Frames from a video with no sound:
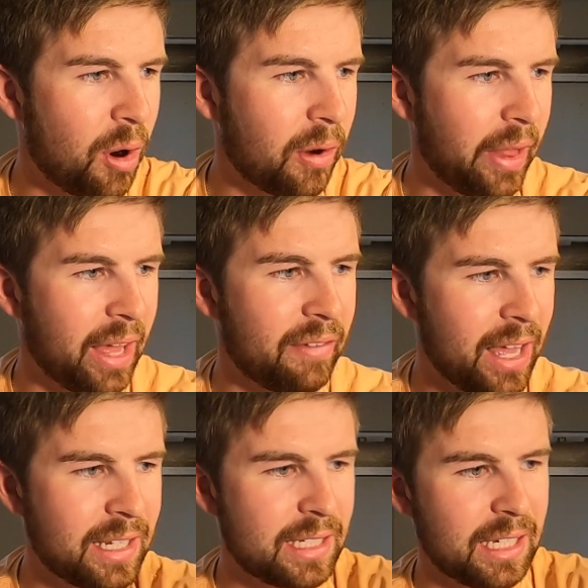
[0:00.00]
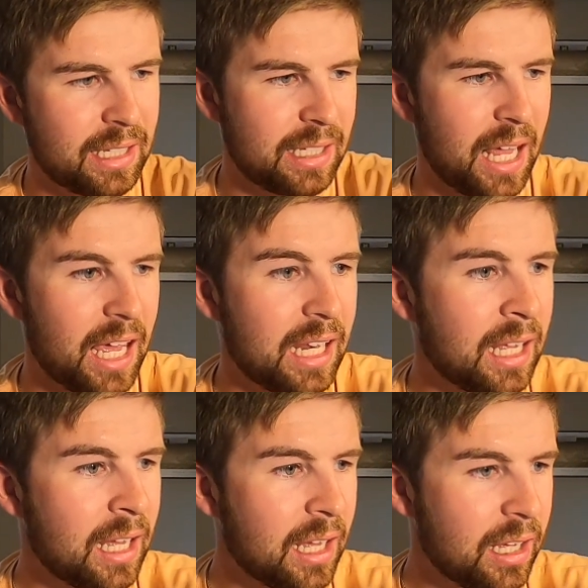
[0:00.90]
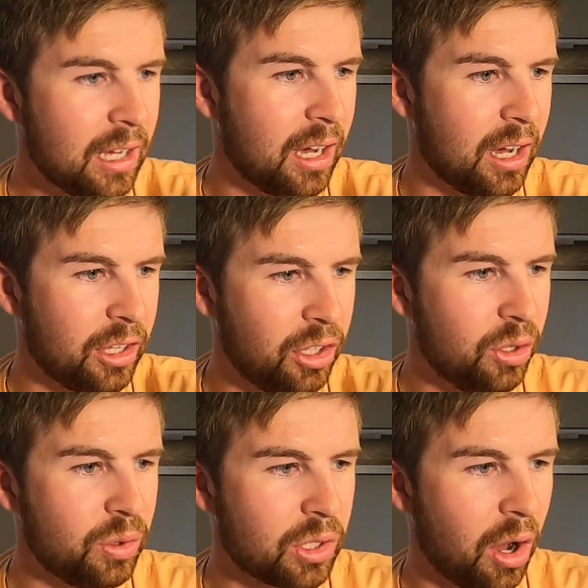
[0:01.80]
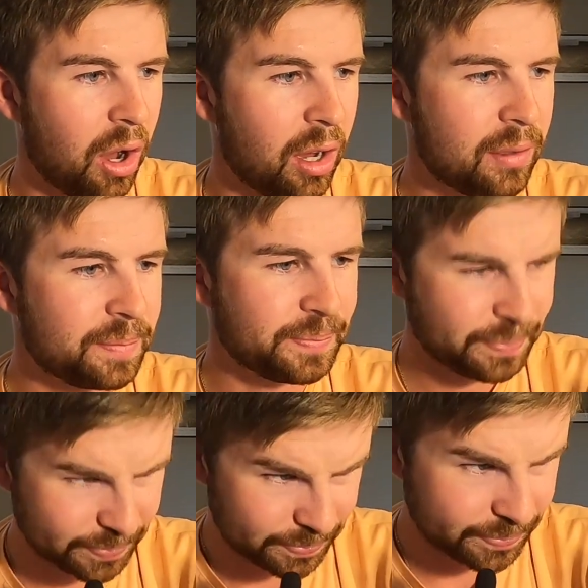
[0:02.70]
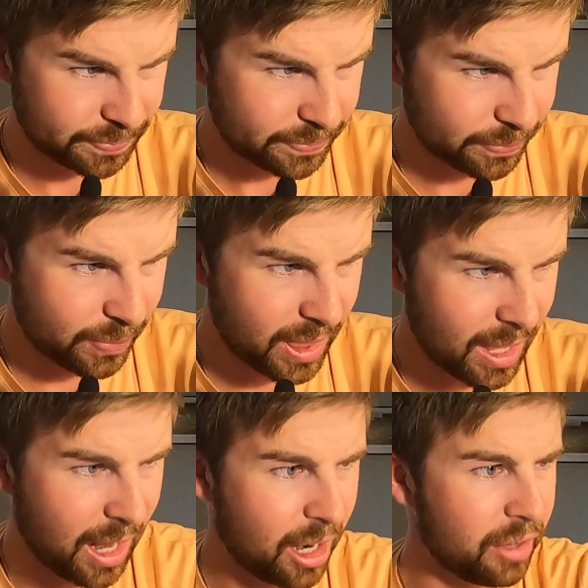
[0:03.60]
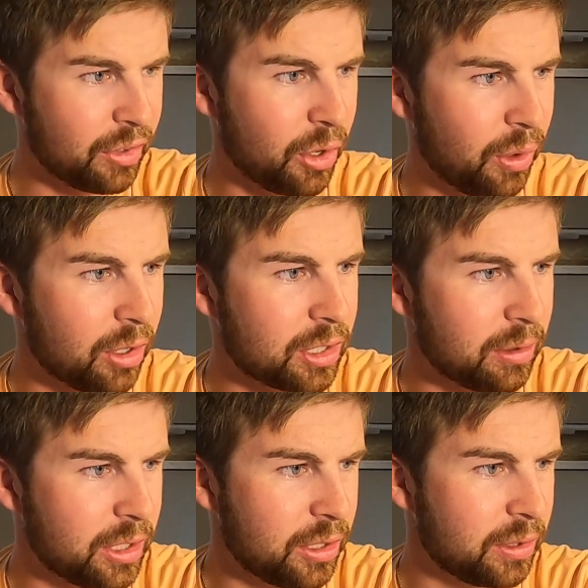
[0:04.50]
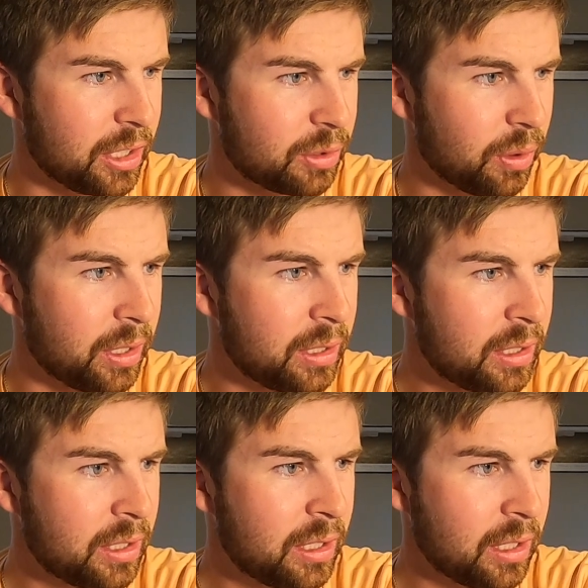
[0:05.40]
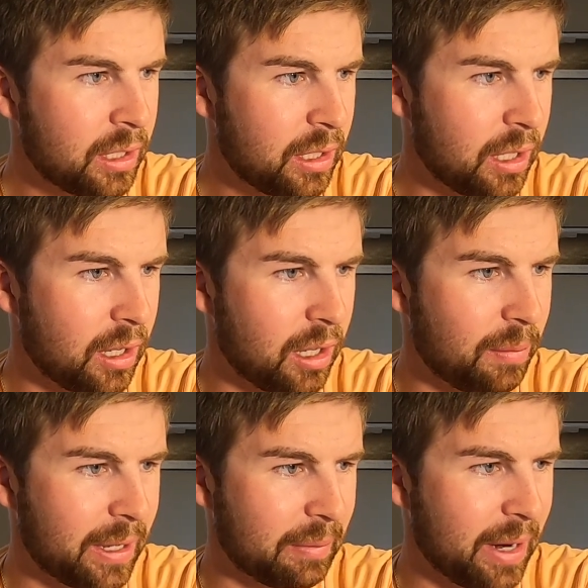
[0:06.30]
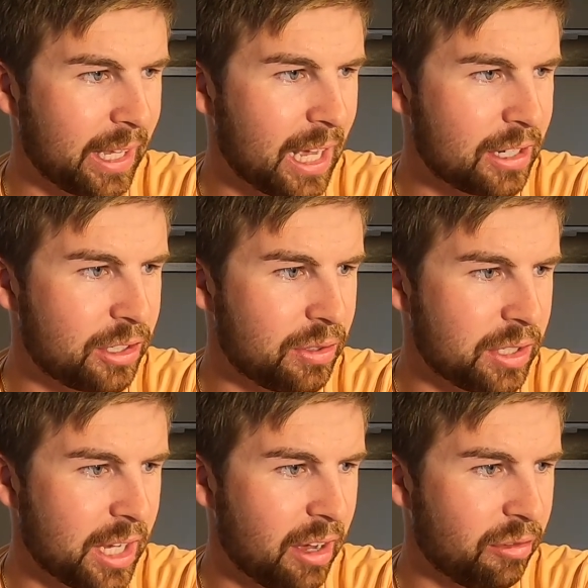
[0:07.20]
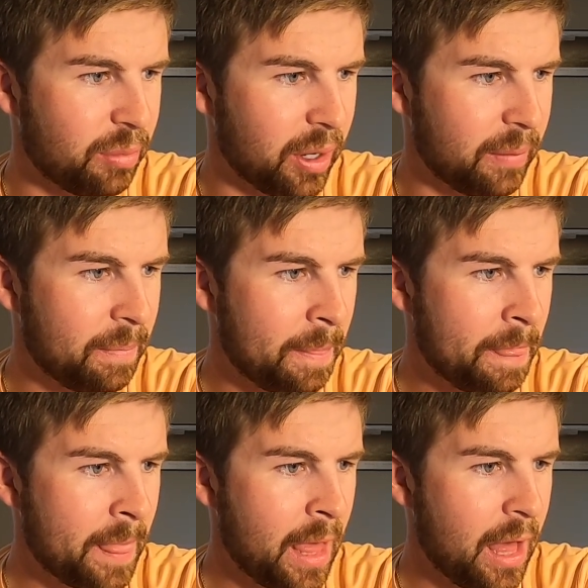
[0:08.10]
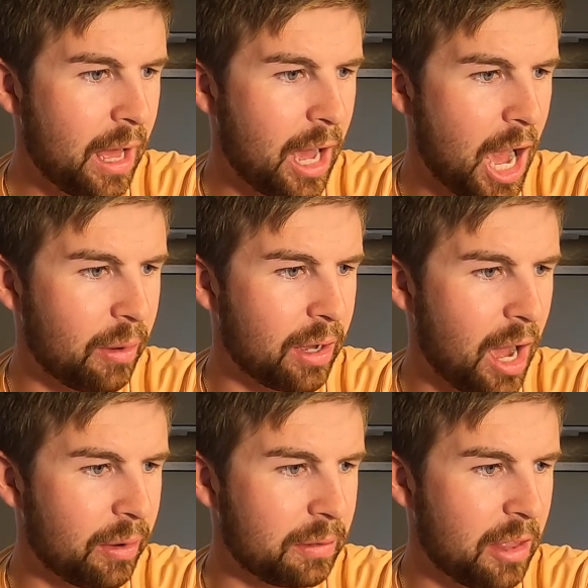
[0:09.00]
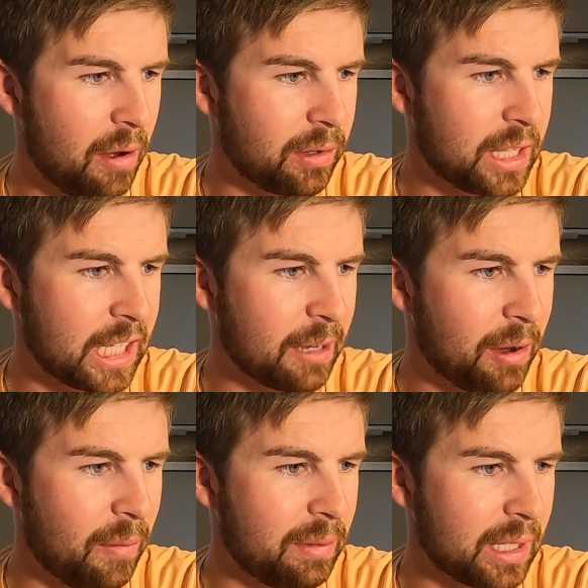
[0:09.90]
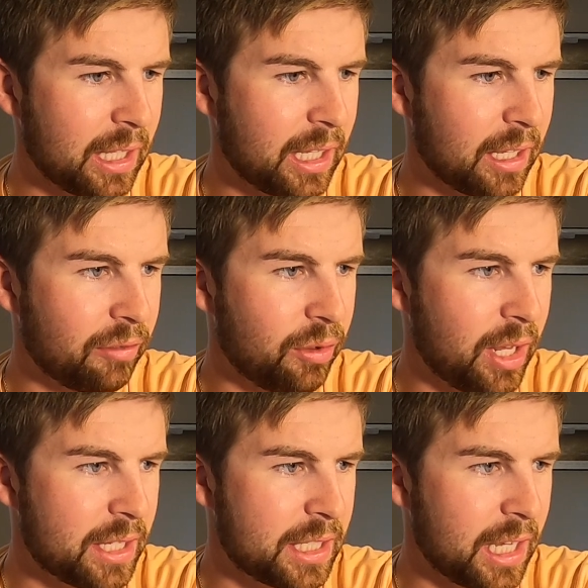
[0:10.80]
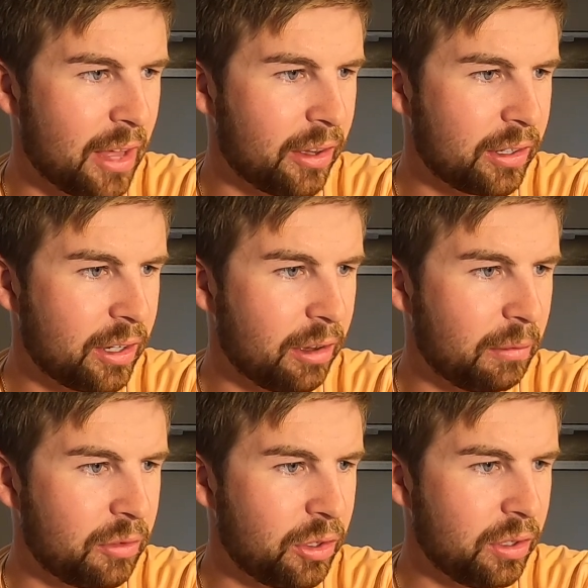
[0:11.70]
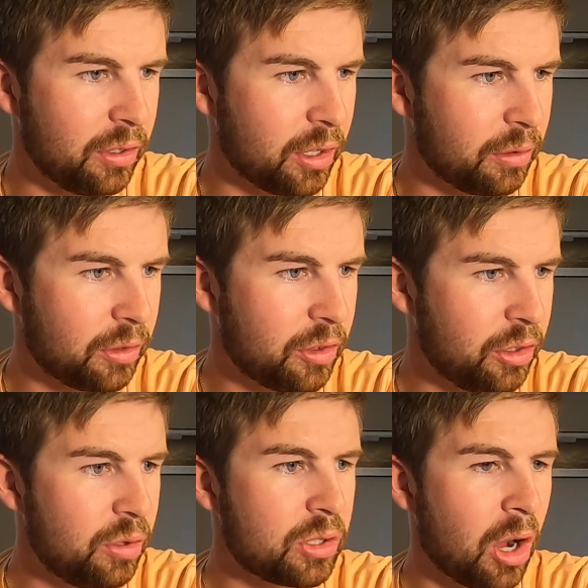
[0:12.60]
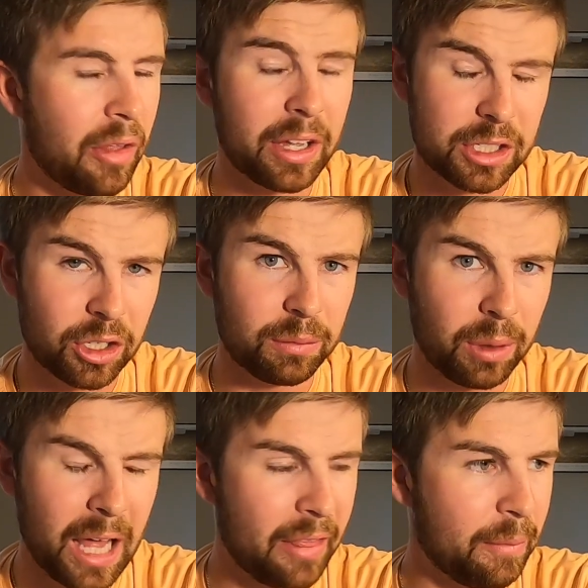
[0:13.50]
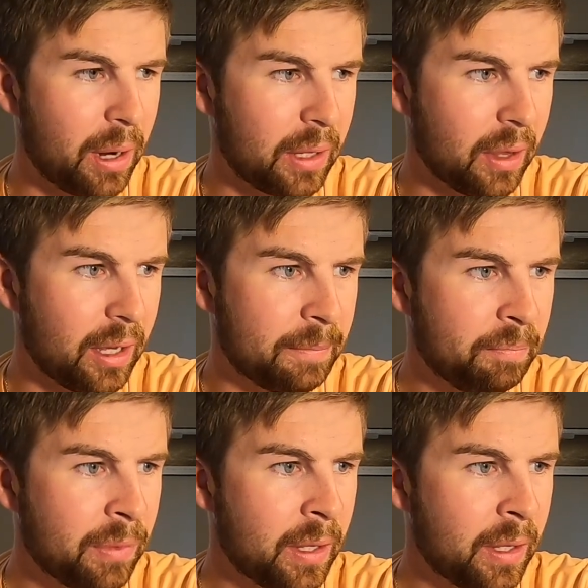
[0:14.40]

parlay of NC State, uh, Utah, I don't even know who else I would do in this one. Um, I mean, I guess UCF, but I would I would I would think about maybe linking a few days together. Um, you know, Utah I think is a good play on the money line,